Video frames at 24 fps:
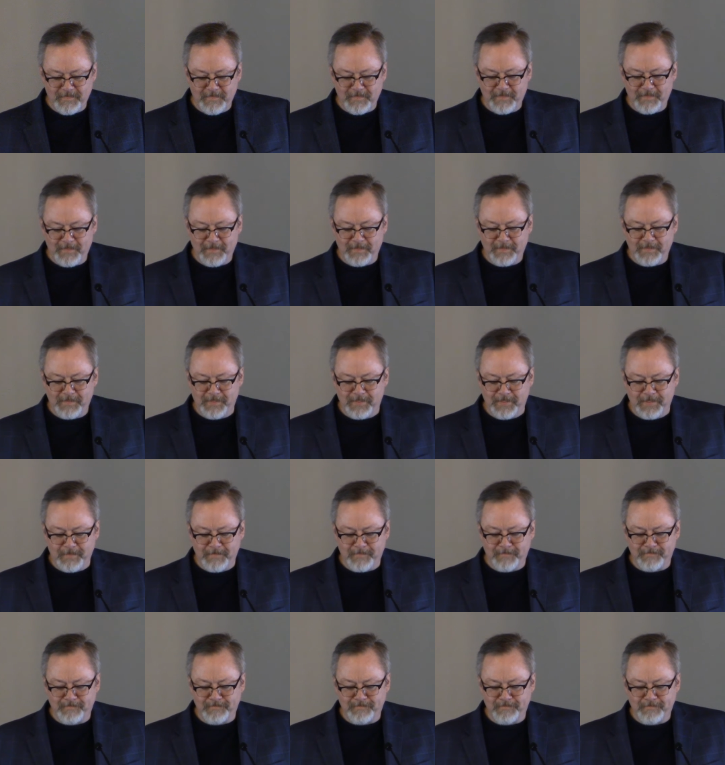
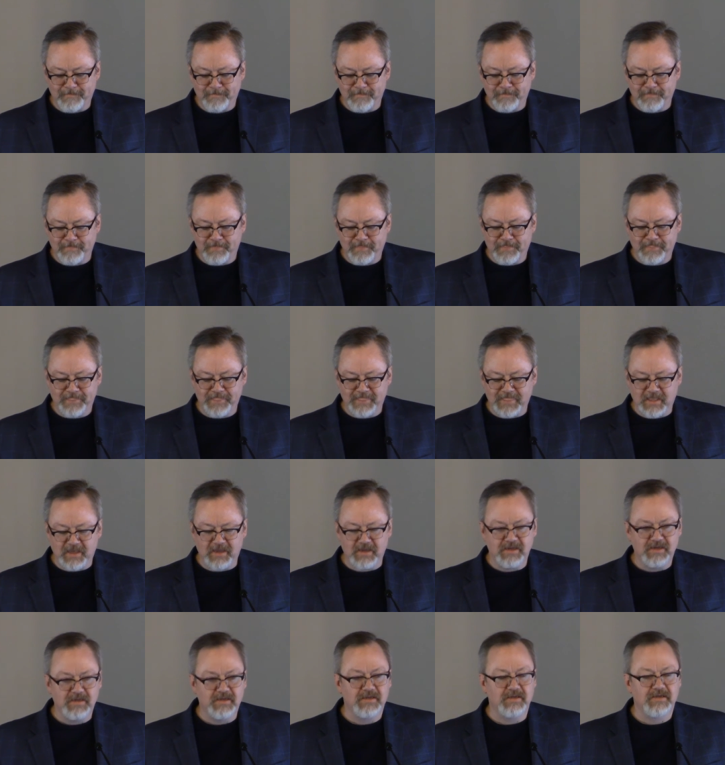
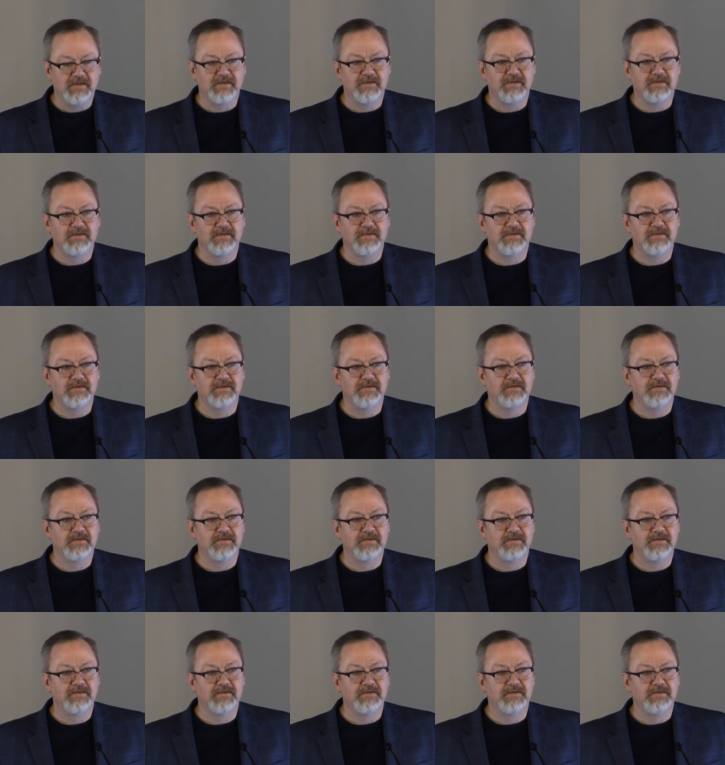No one is speaking in this clip.